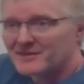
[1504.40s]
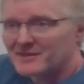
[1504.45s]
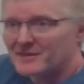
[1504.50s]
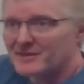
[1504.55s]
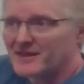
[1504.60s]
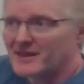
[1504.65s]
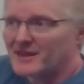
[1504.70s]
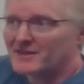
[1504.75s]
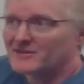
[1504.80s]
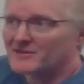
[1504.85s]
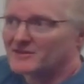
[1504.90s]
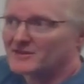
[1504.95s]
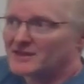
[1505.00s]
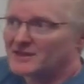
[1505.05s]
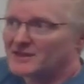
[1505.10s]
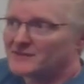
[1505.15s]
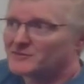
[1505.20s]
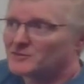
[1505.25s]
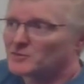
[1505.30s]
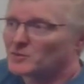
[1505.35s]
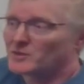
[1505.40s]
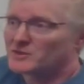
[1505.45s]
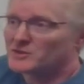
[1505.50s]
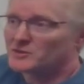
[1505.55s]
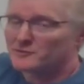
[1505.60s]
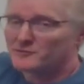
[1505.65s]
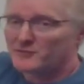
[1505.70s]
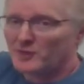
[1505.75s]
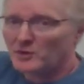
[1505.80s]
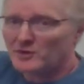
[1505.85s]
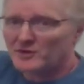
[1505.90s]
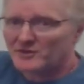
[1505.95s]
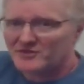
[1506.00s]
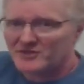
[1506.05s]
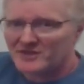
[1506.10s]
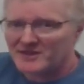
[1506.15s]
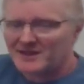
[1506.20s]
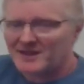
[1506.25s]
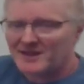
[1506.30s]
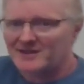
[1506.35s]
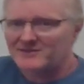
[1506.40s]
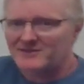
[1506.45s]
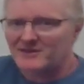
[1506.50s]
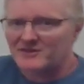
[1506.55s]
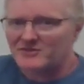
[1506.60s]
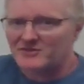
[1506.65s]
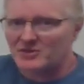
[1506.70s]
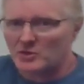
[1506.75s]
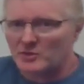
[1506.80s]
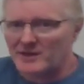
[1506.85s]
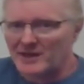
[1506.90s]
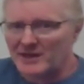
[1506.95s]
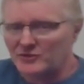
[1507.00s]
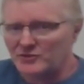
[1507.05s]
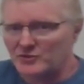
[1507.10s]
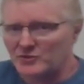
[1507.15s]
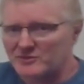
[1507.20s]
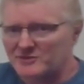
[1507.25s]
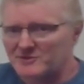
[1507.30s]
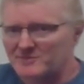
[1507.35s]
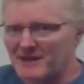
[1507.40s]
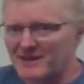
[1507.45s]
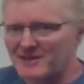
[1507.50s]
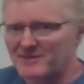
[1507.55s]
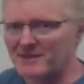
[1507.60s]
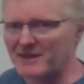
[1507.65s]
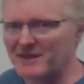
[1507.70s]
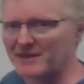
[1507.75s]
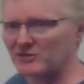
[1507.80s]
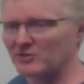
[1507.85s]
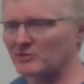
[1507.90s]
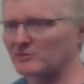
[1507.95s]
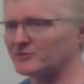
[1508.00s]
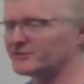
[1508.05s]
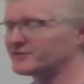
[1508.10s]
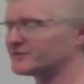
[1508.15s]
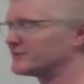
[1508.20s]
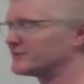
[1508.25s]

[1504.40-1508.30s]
that even when you focus it, it doesn't go down to its mathematical